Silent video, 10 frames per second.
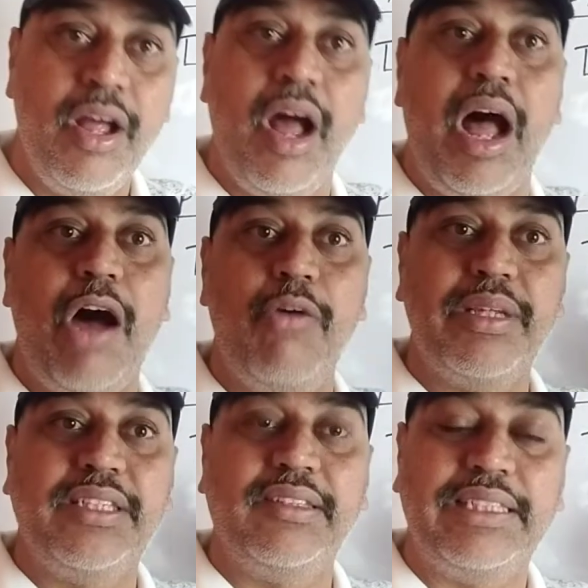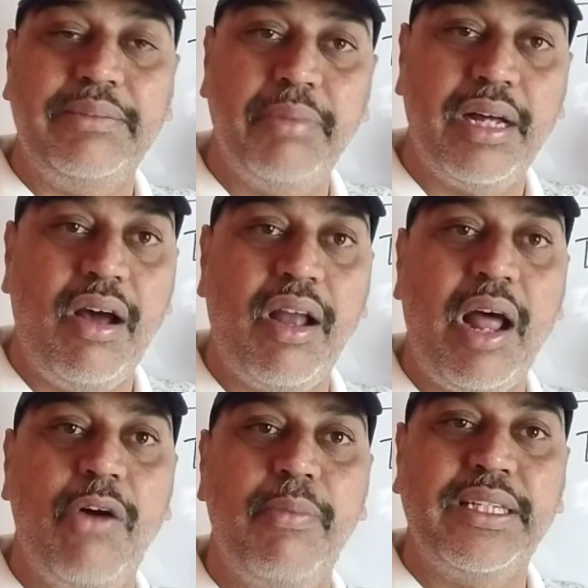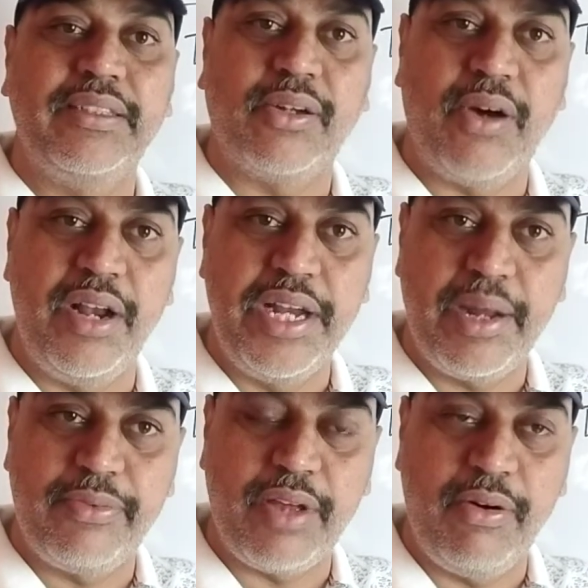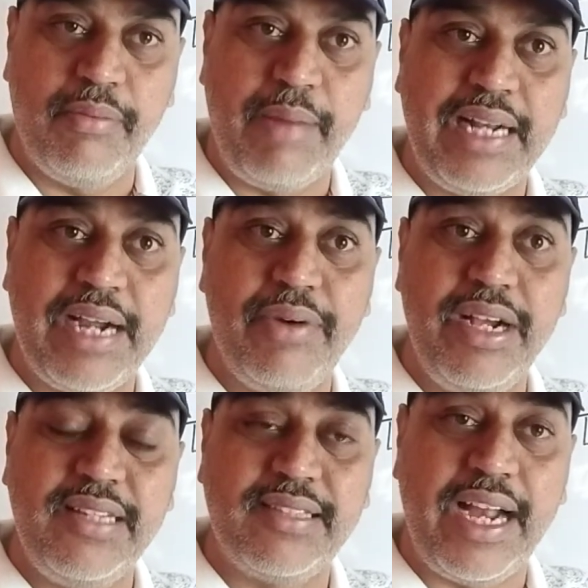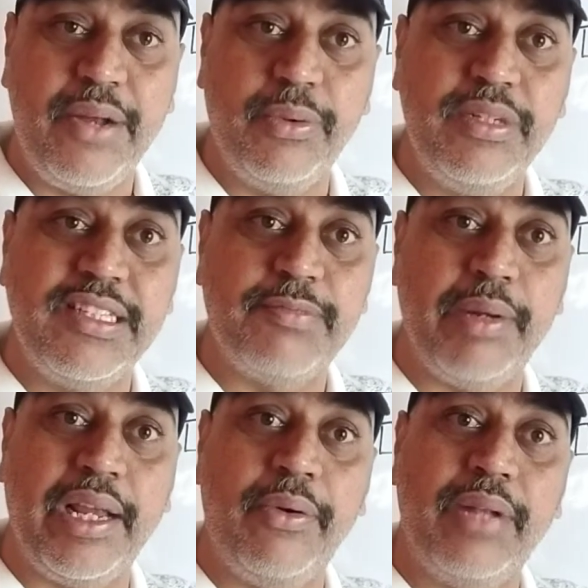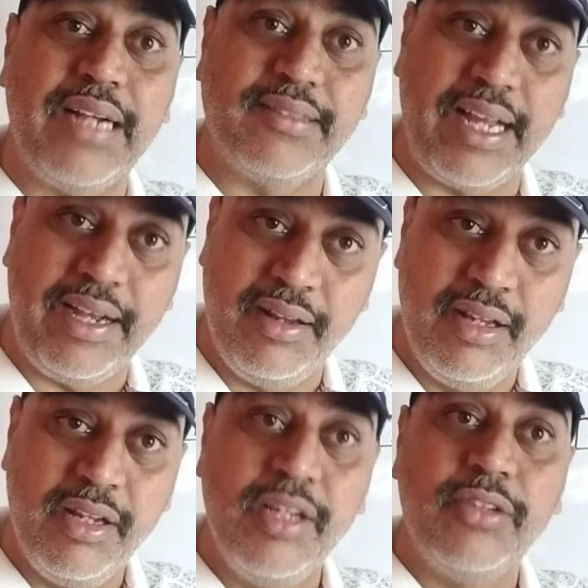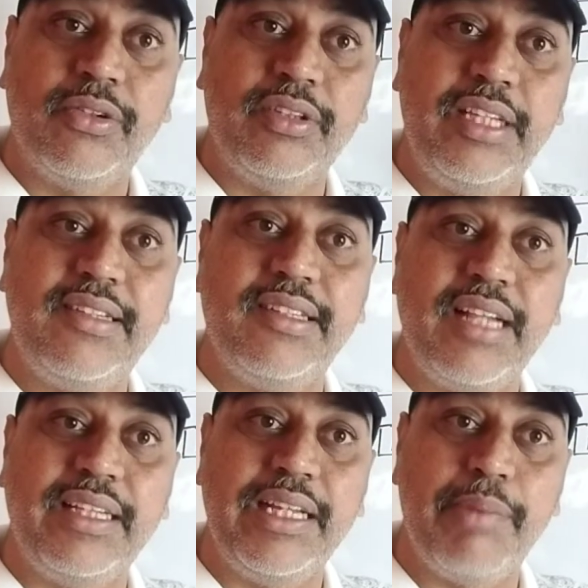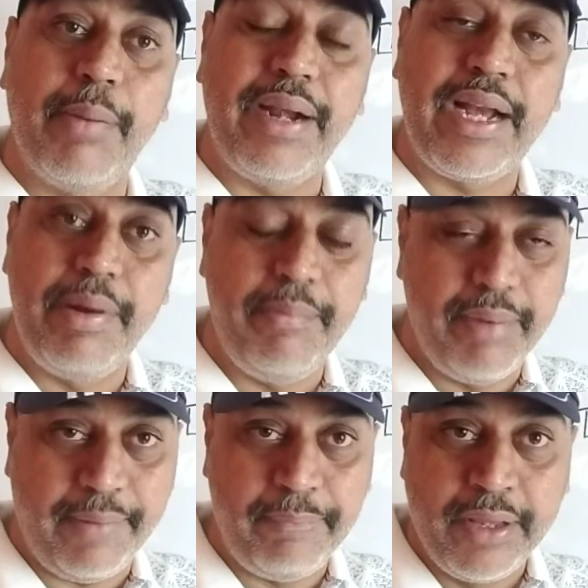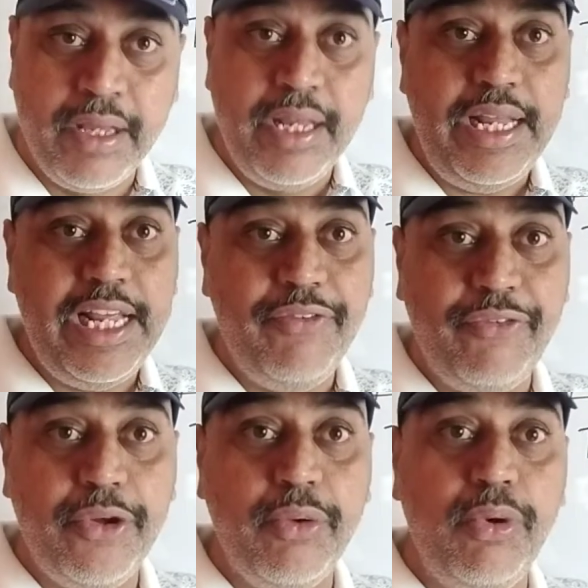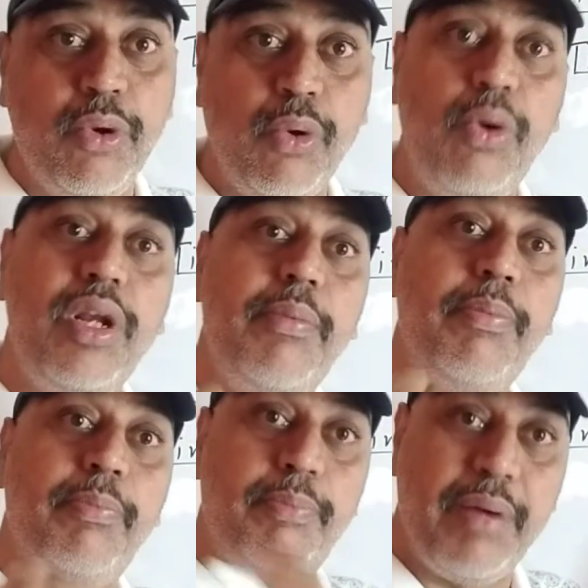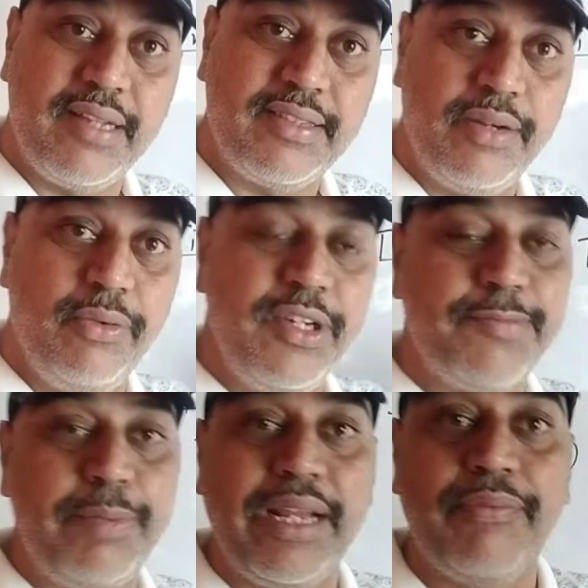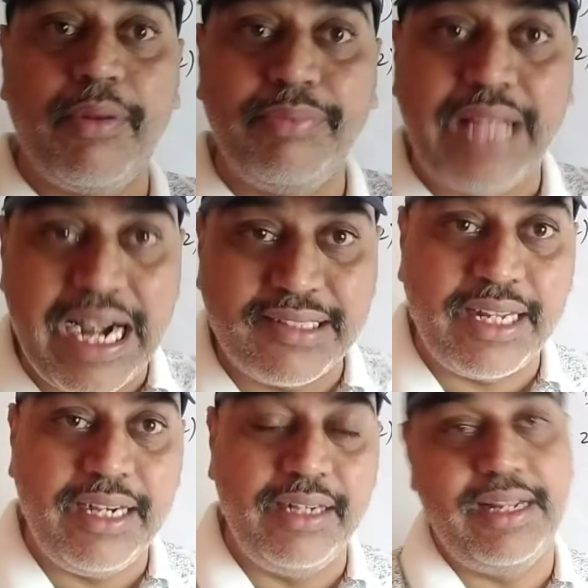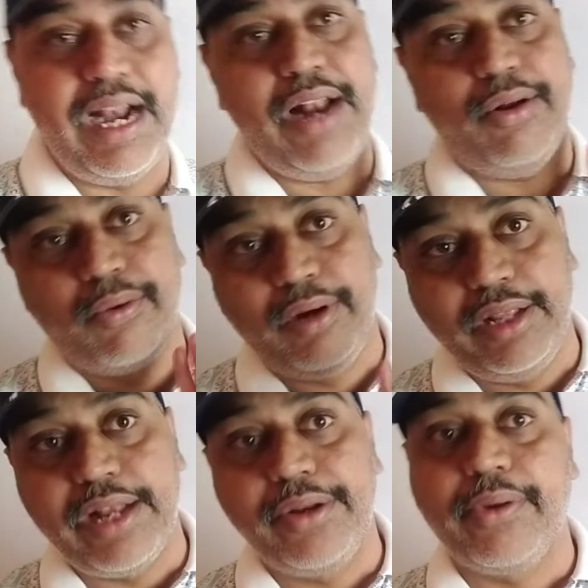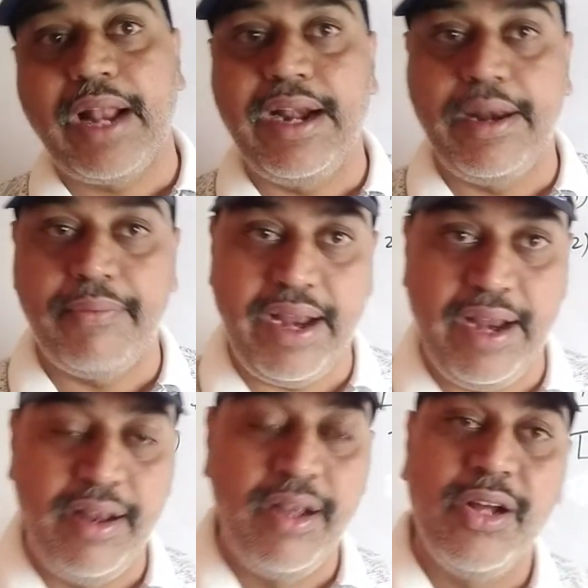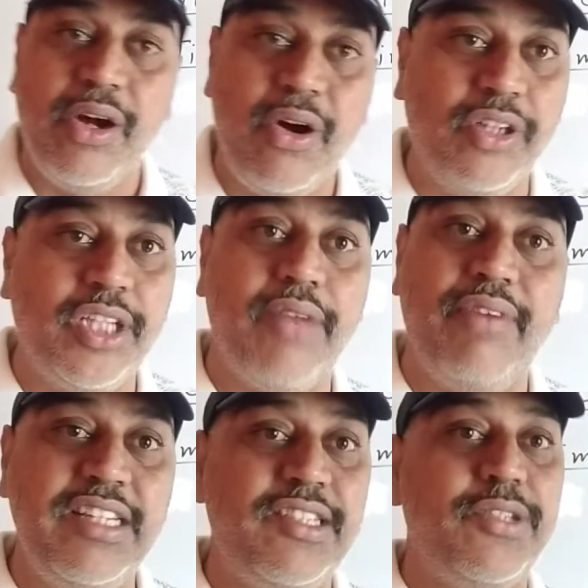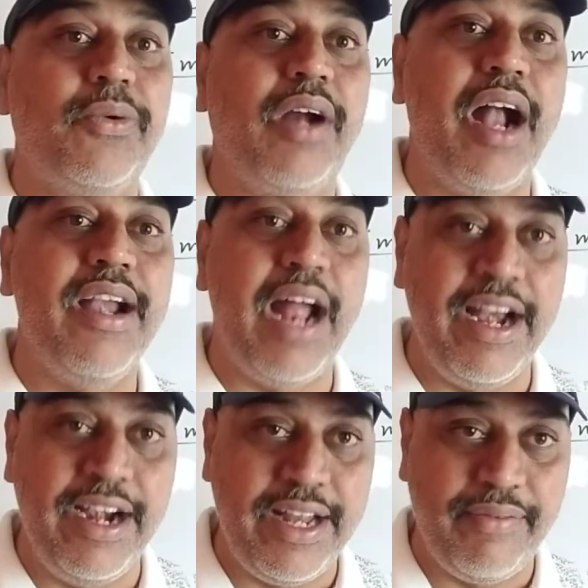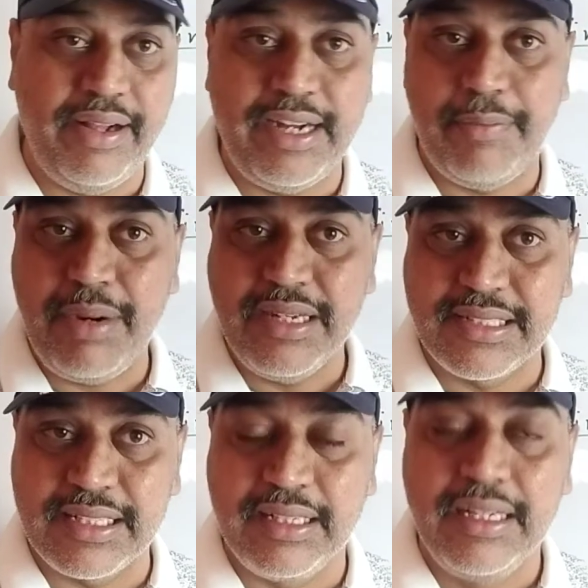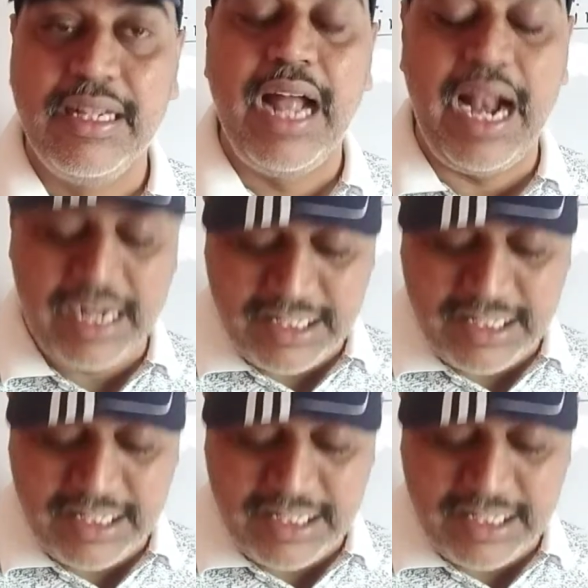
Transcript: How much is the timbre or how much is the quality of sound, but that will decide who is speaking to that side. So this is nothing but remember, if you know the person who is speaking from that side, then and only then you can identify. Otherwise you can't identify that person, and it